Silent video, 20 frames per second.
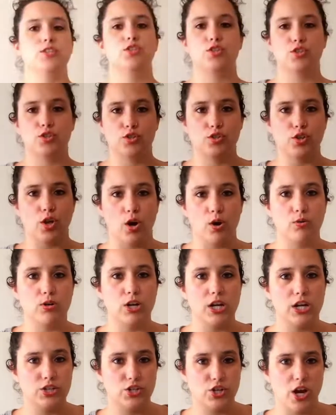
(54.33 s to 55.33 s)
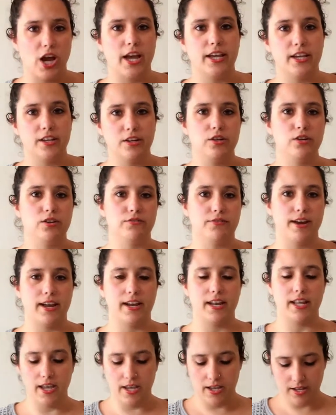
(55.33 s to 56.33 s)
so giant
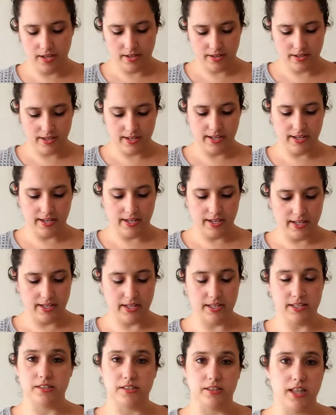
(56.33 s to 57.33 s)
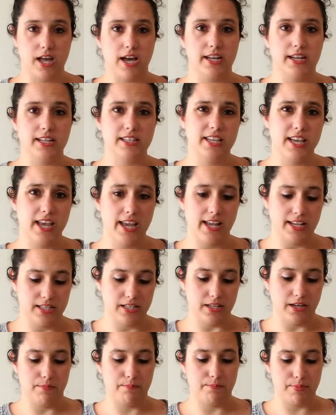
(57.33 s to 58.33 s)
already, it is a lot. It
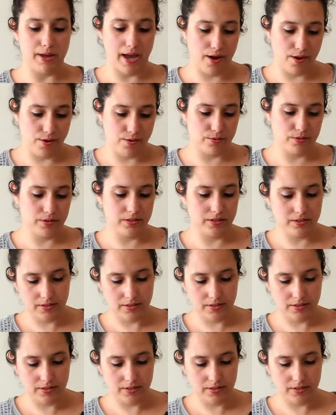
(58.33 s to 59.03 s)
takes about,